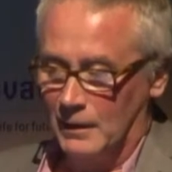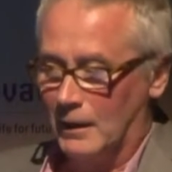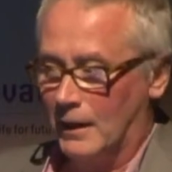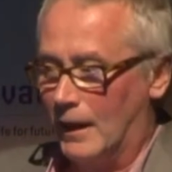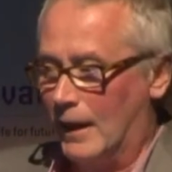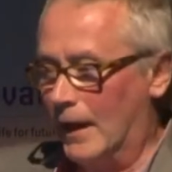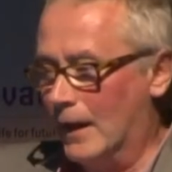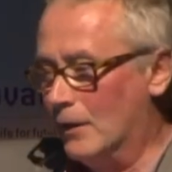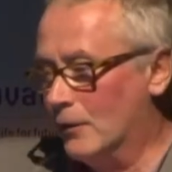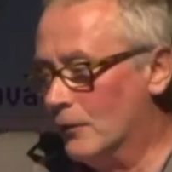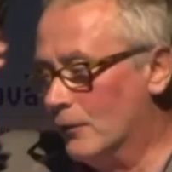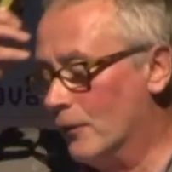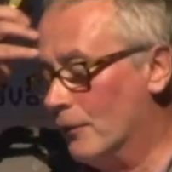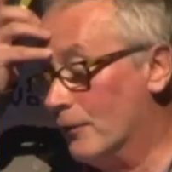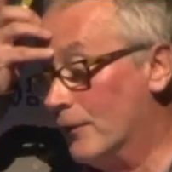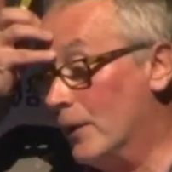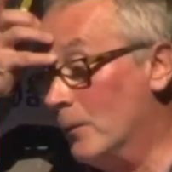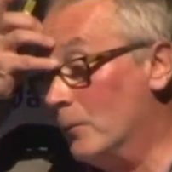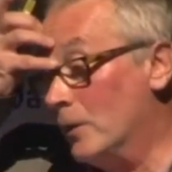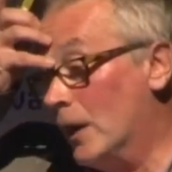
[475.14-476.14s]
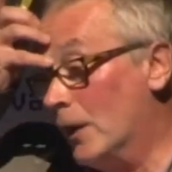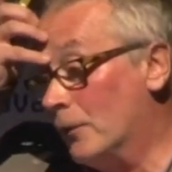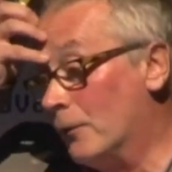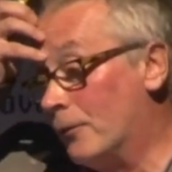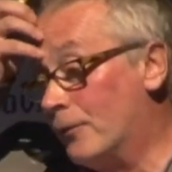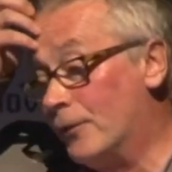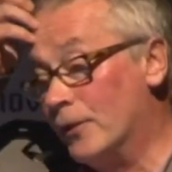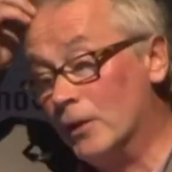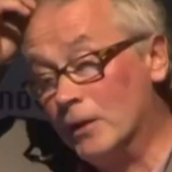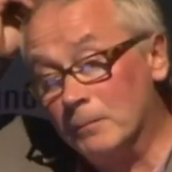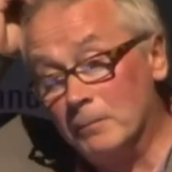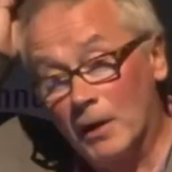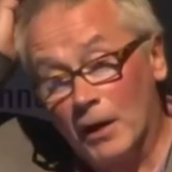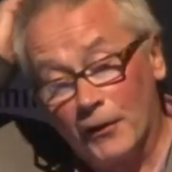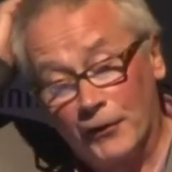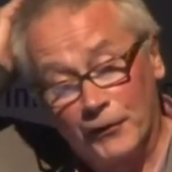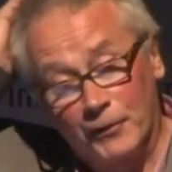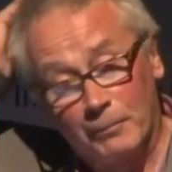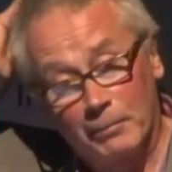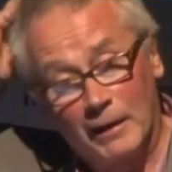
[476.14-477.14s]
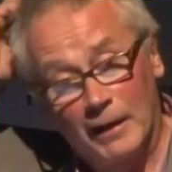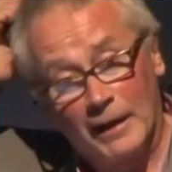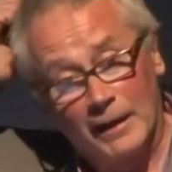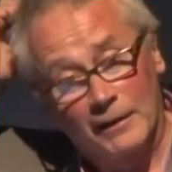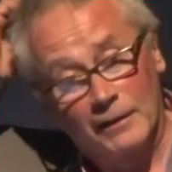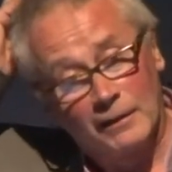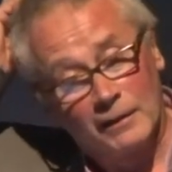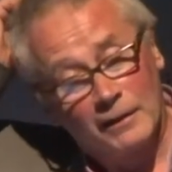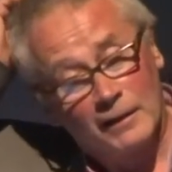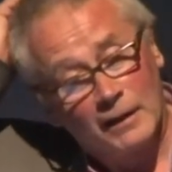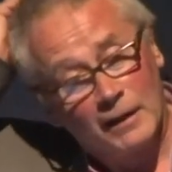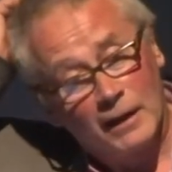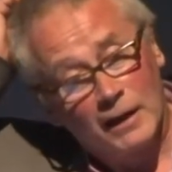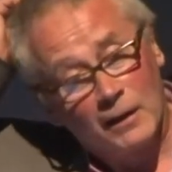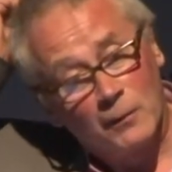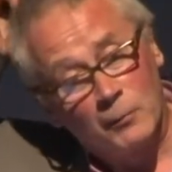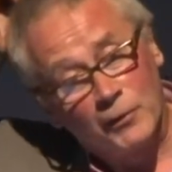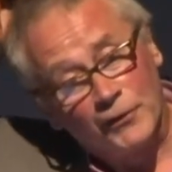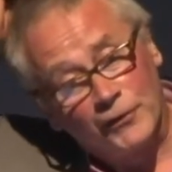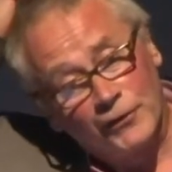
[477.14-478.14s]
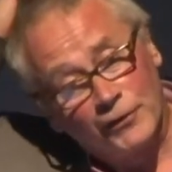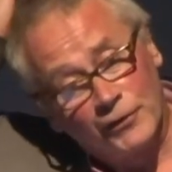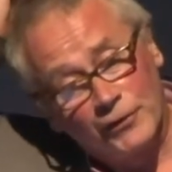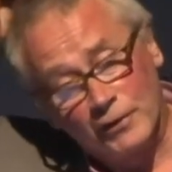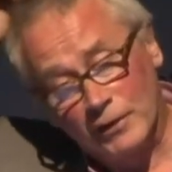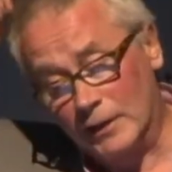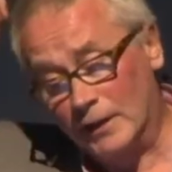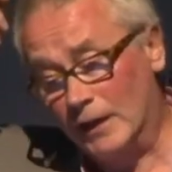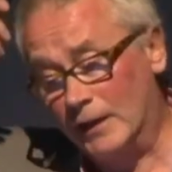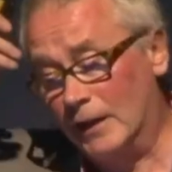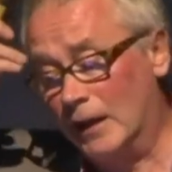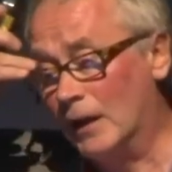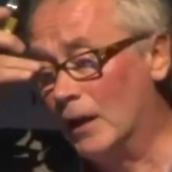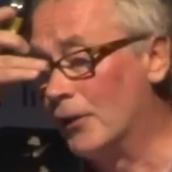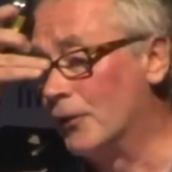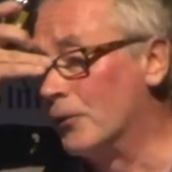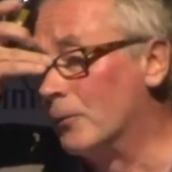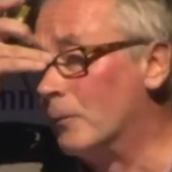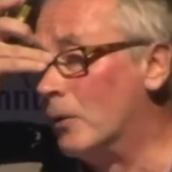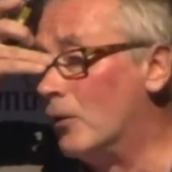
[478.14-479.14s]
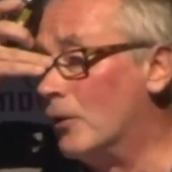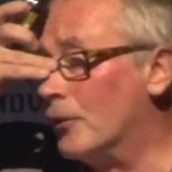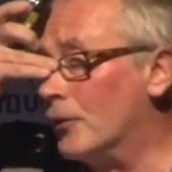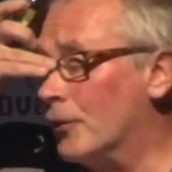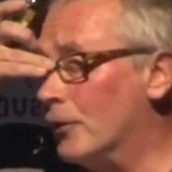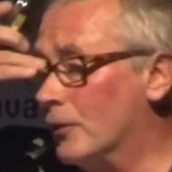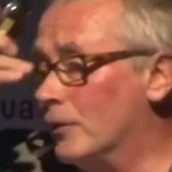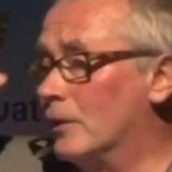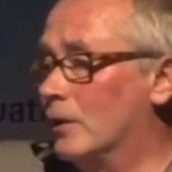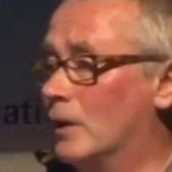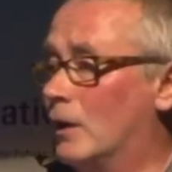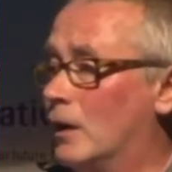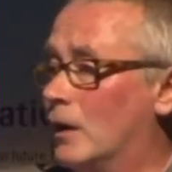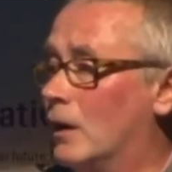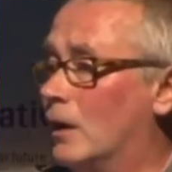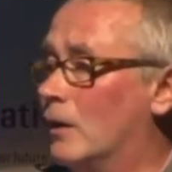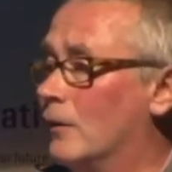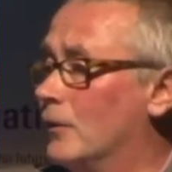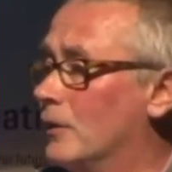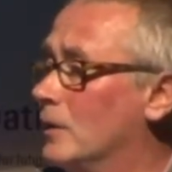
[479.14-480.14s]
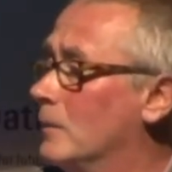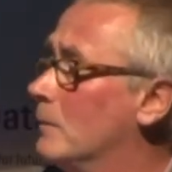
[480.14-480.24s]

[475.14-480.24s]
And then we had a third master plan, which, again, Allies of Morrison are the